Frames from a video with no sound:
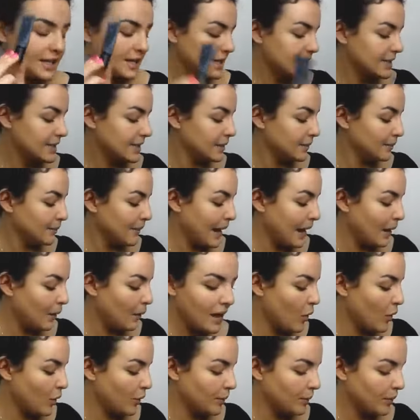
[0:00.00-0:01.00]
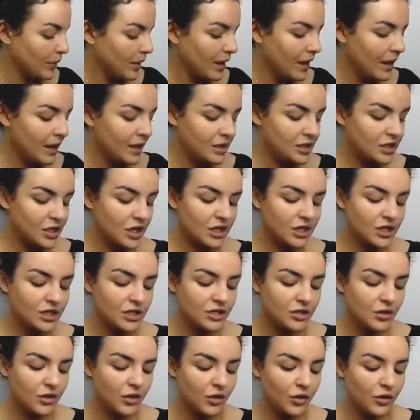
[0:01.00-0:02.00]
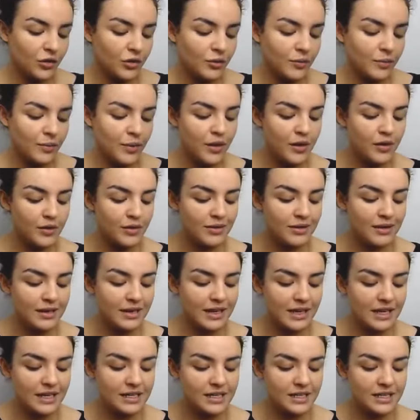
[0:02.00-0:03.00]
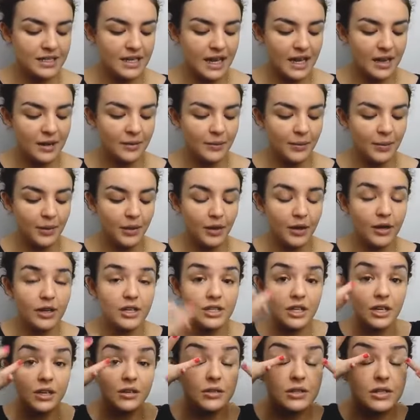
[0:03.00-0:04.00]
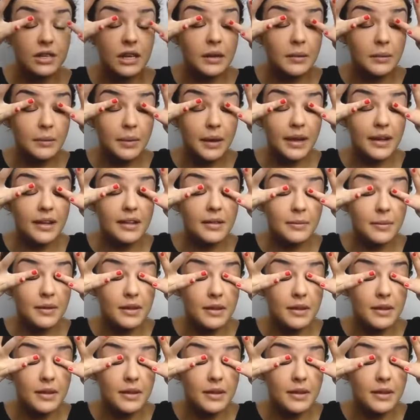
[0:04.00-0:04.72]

This is the matte one, just on both lids to help my eyeshadow stay in place.